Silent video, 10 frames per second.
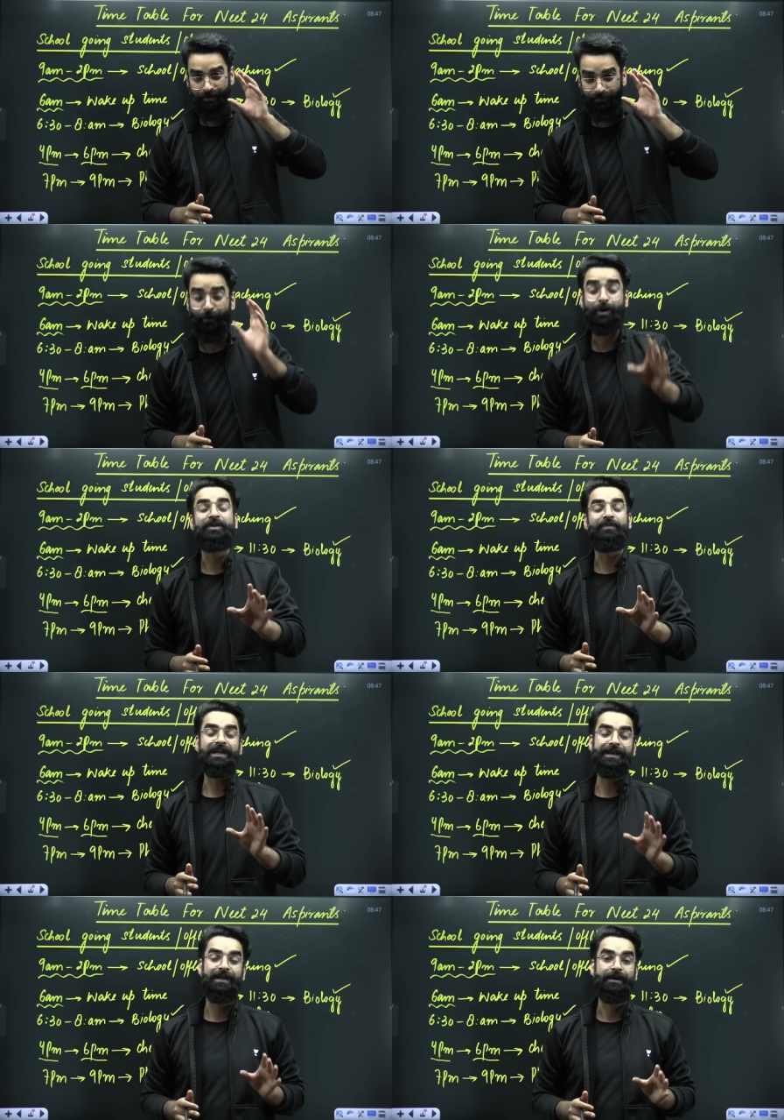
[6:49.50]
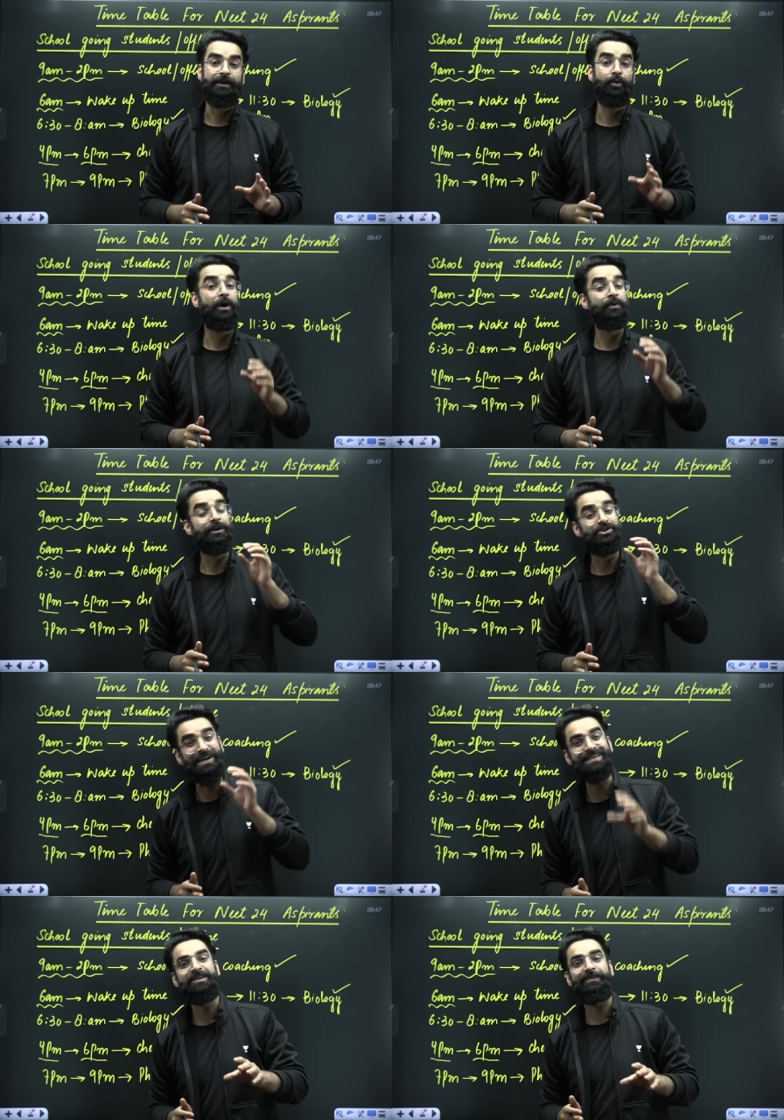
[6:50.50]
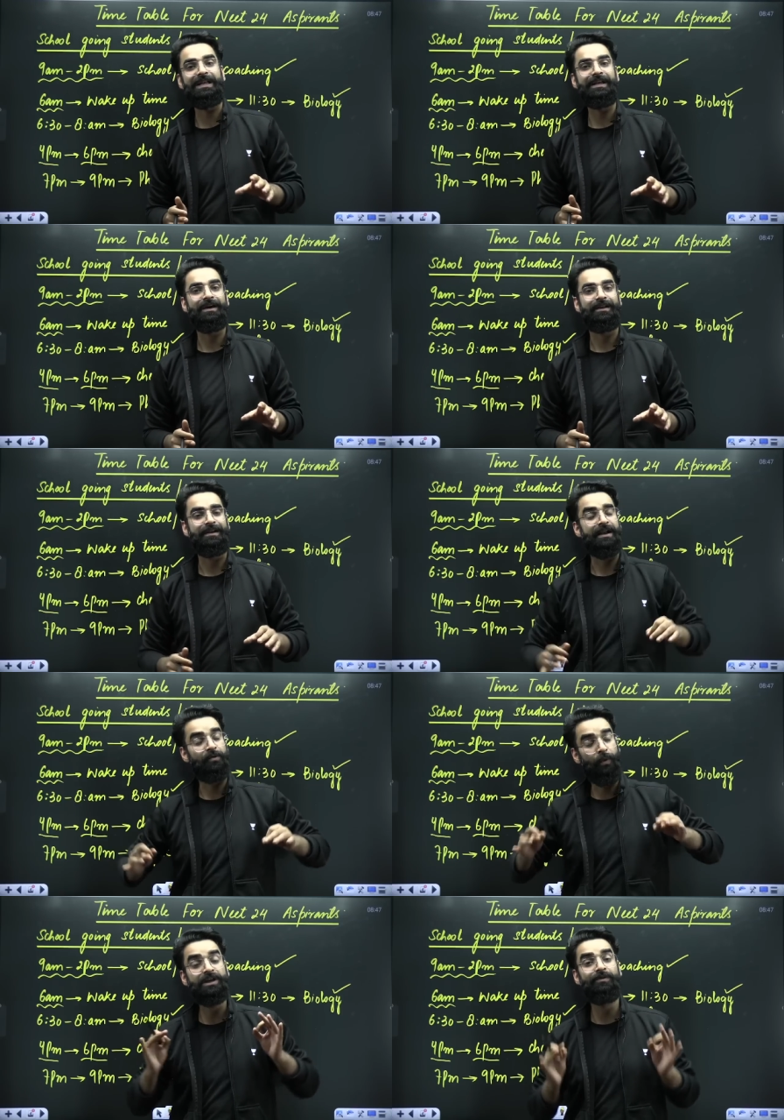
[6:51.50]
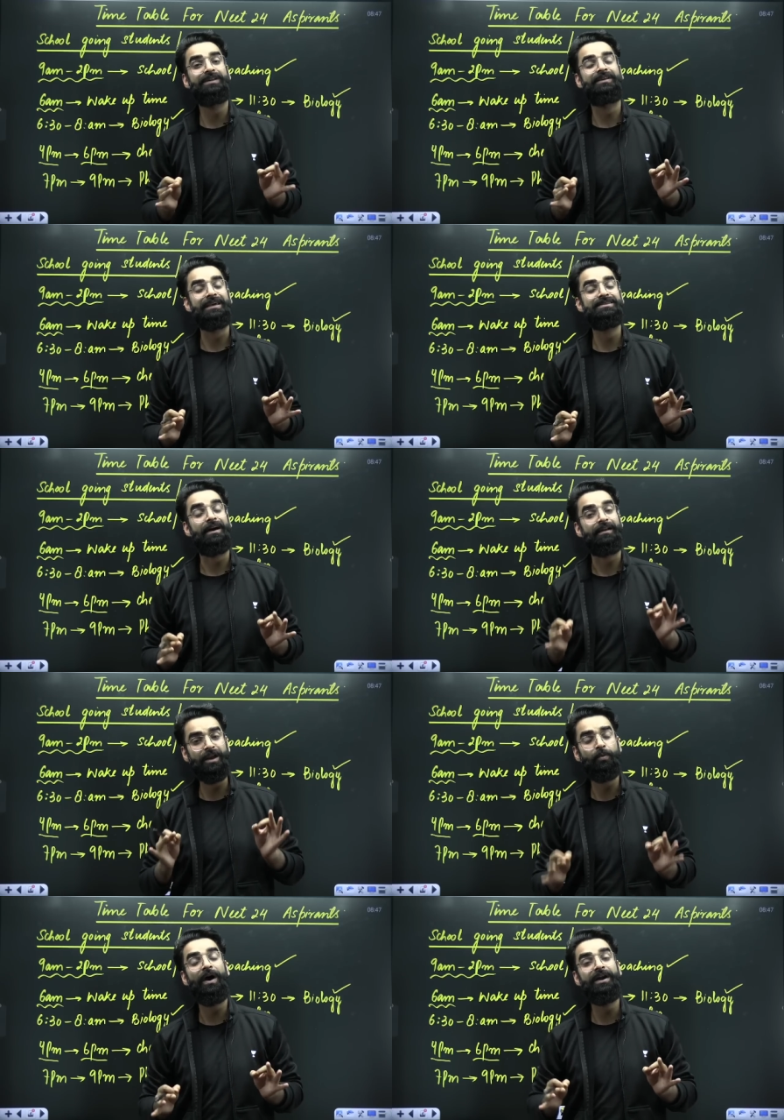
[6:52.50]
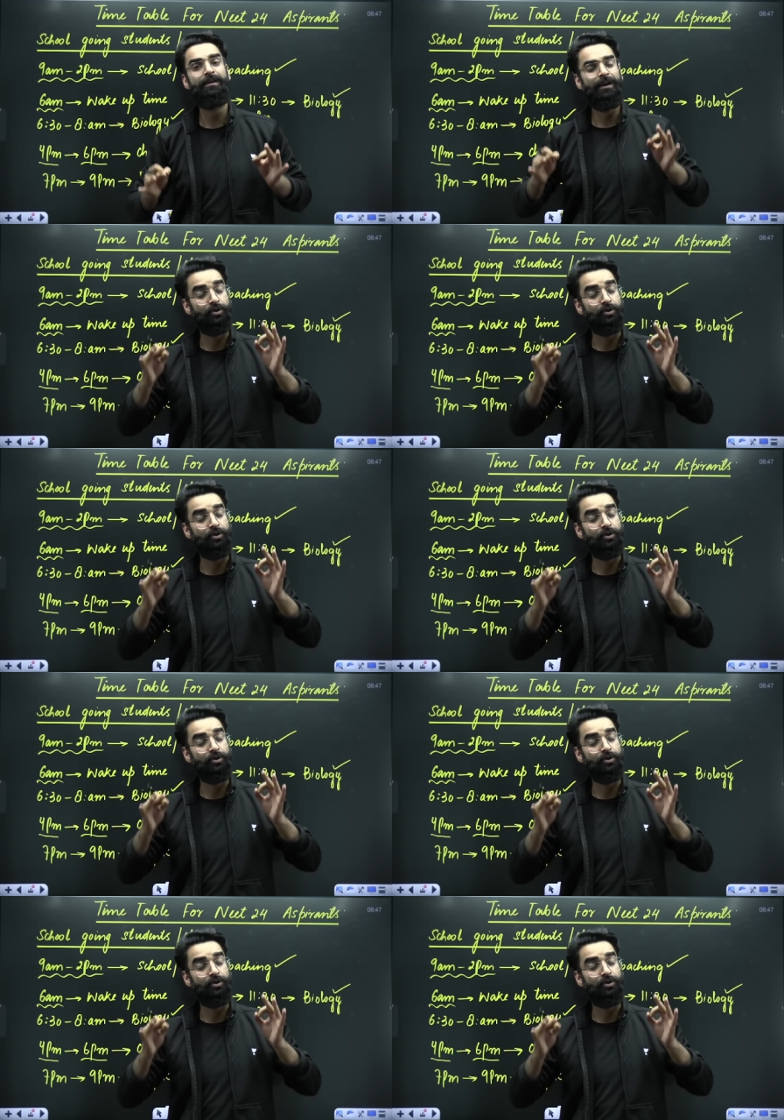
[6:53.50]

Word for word: follow the weekly target, who are going to chase the weekly target and whatever things are required